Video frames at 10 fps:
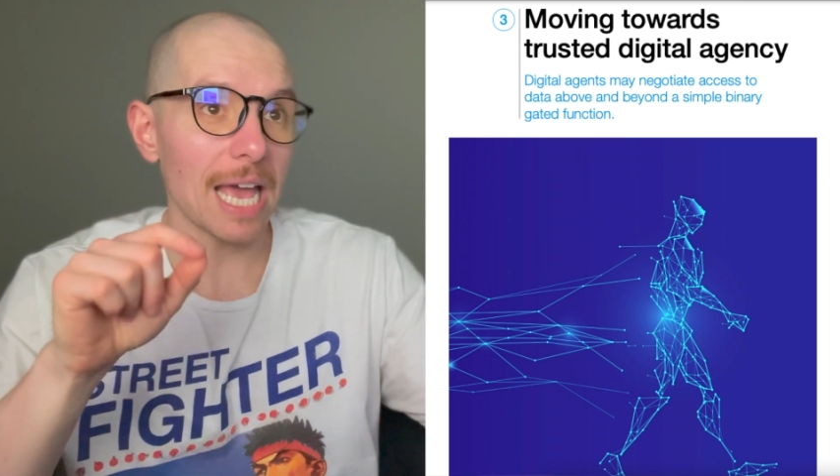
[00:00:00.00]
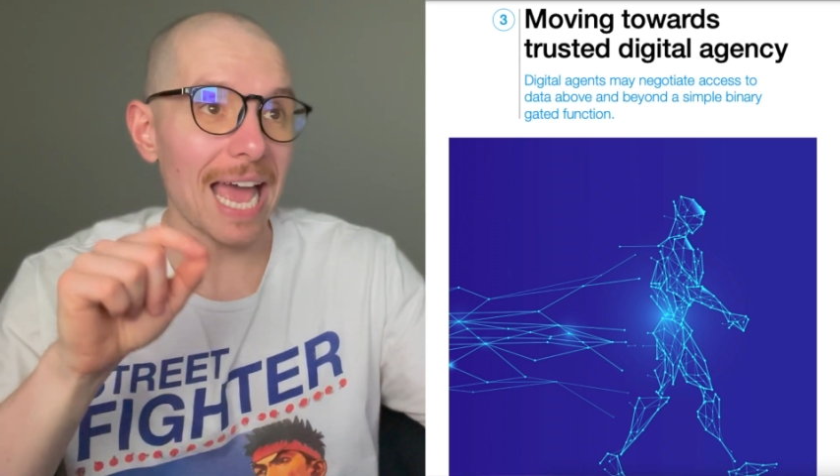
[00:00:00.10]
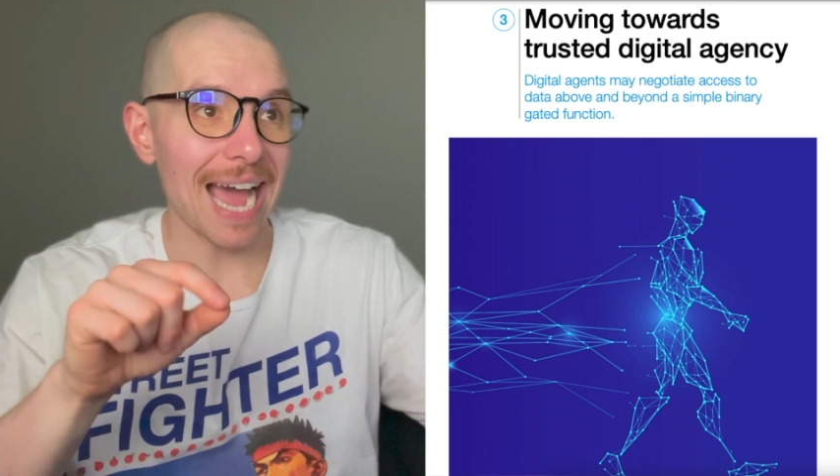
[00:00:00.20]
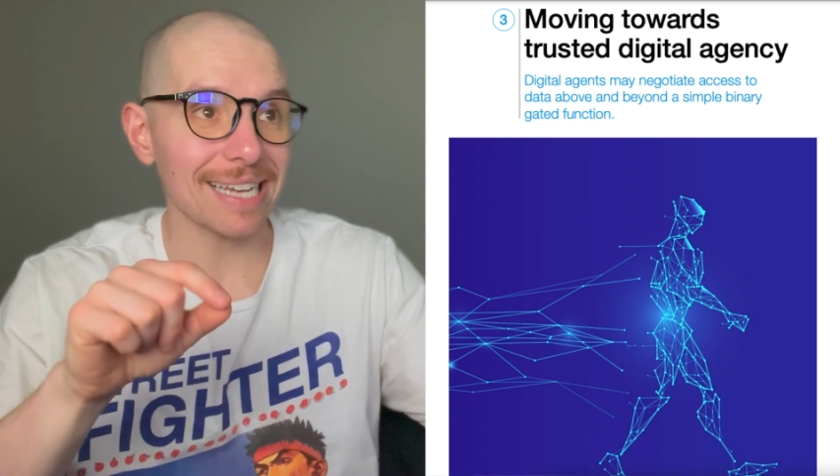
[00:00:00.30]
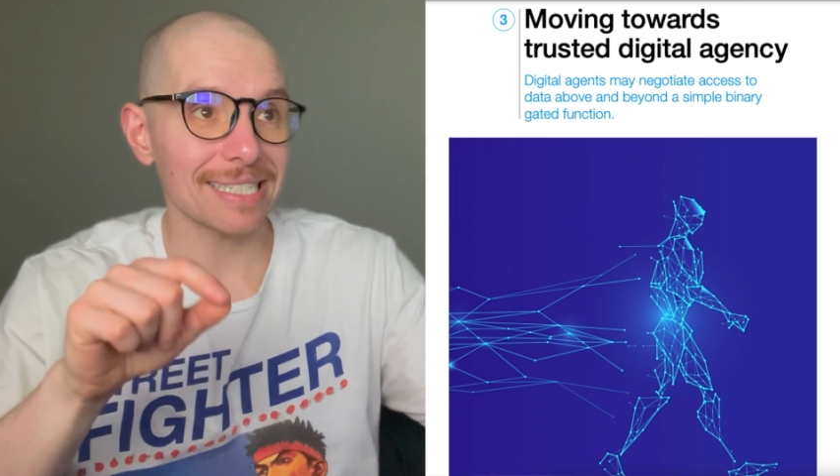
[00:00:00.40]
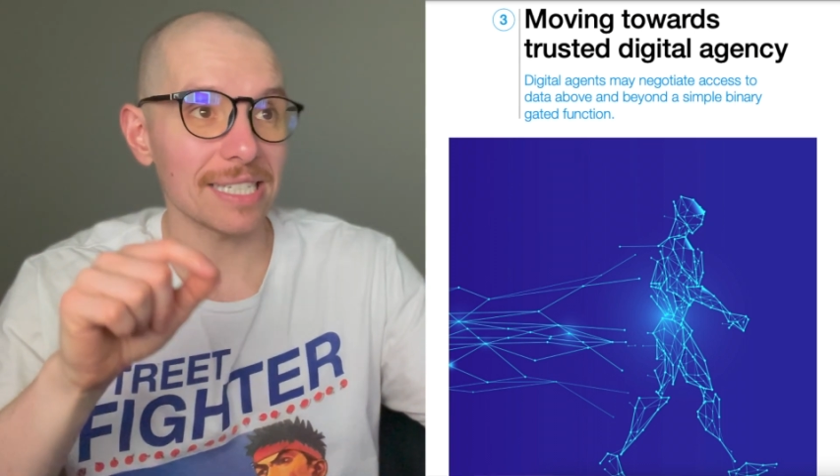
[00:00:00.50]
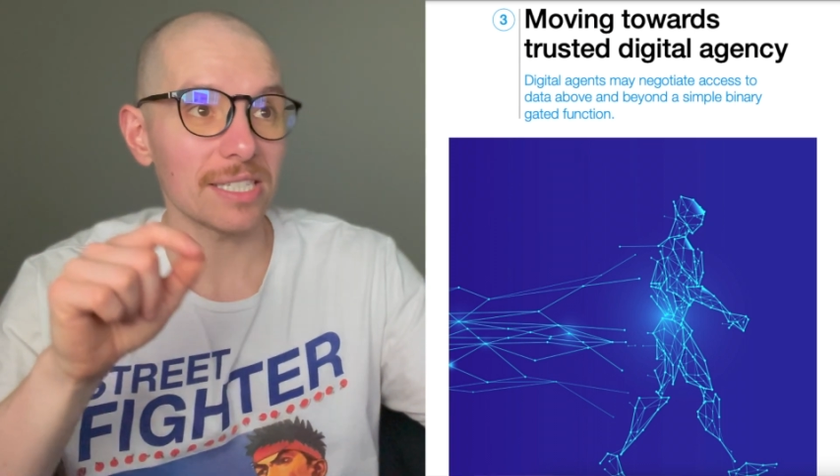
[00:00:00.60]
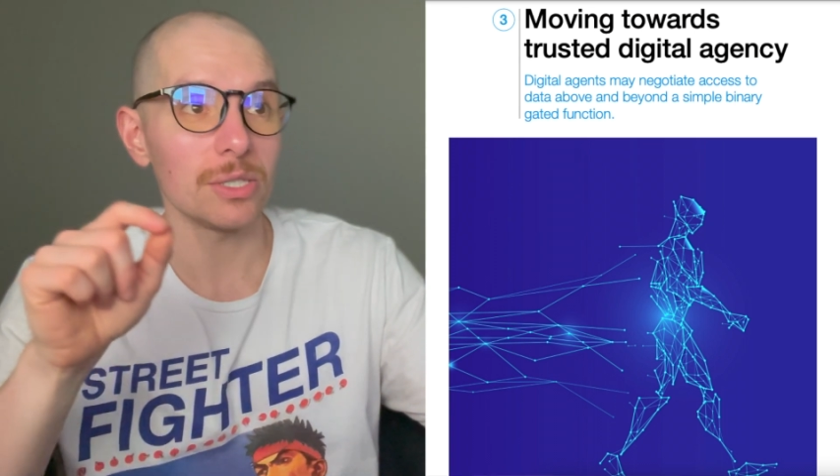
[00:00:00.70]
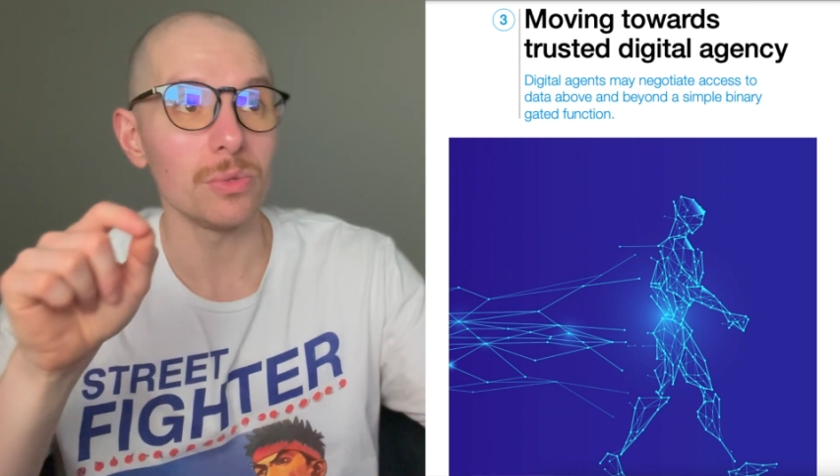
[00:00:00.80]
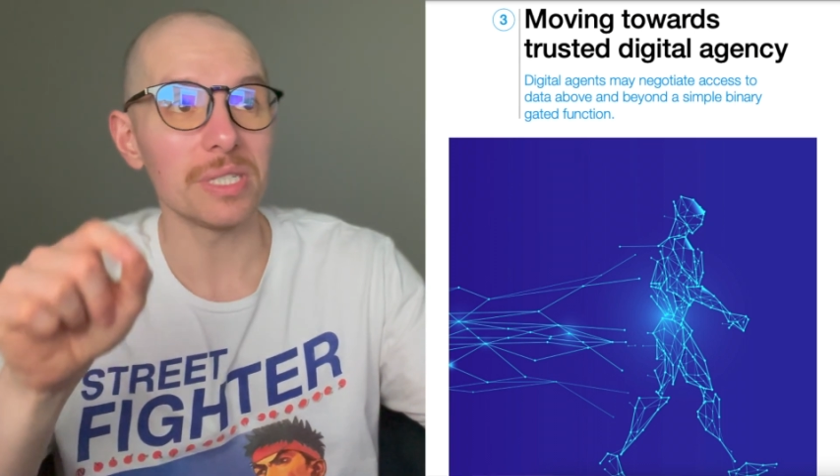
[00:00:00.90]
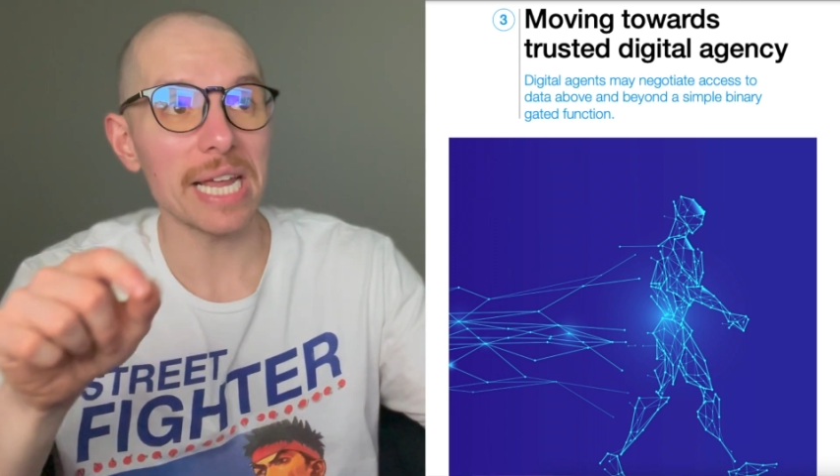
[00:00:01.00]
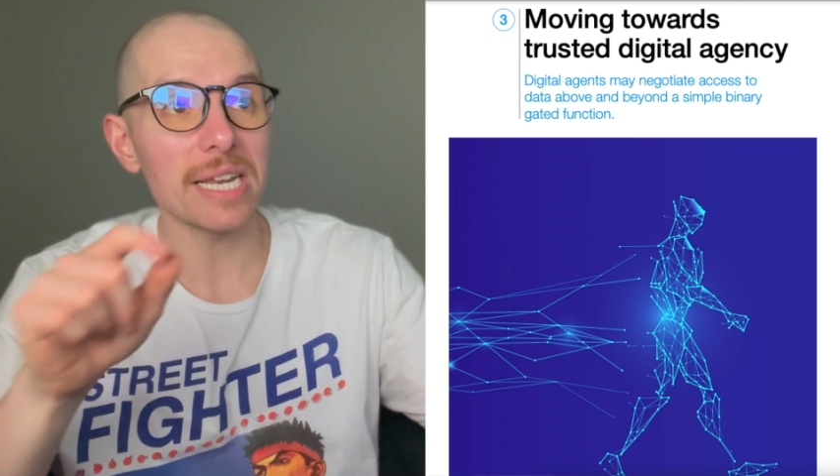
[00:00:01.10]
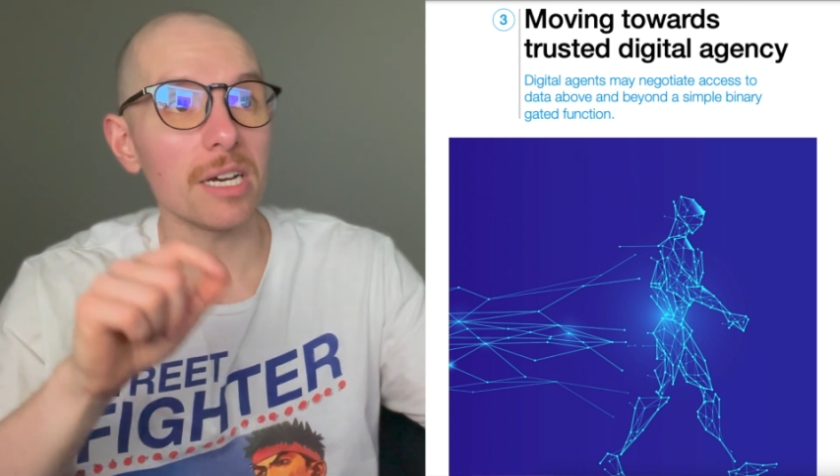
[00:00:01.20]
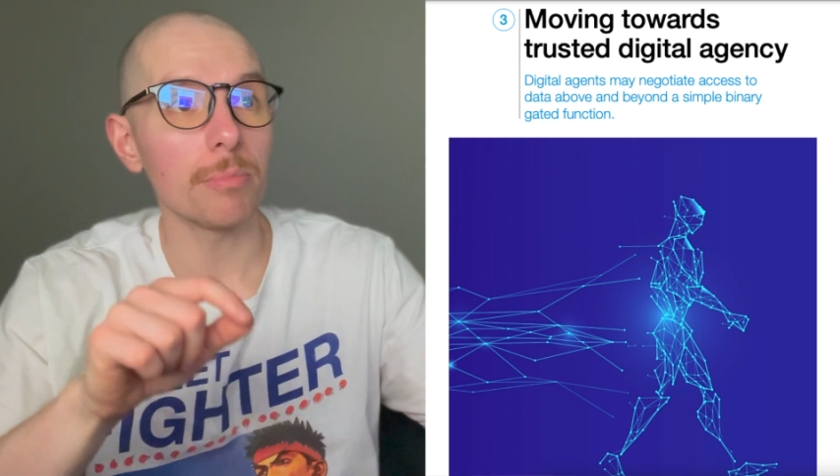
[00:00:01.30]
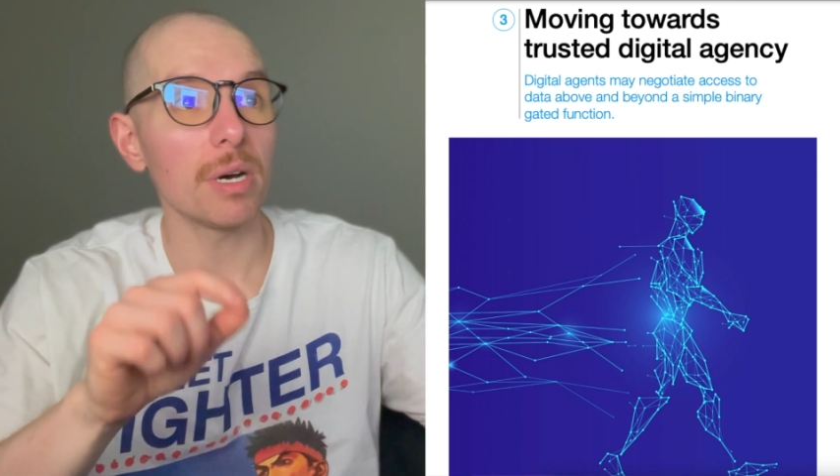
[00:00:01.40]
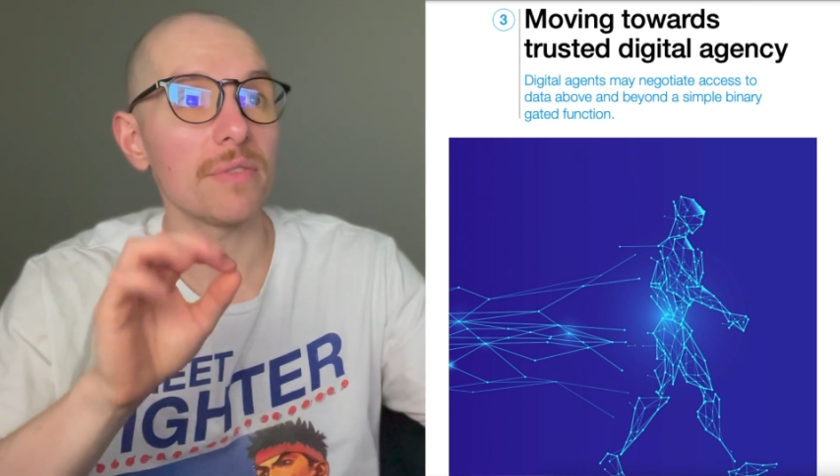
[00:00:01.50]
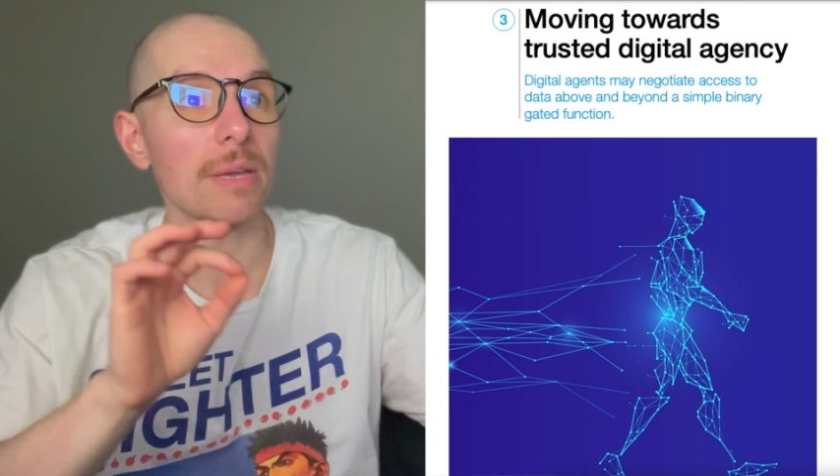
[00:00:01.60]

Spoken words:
access to data above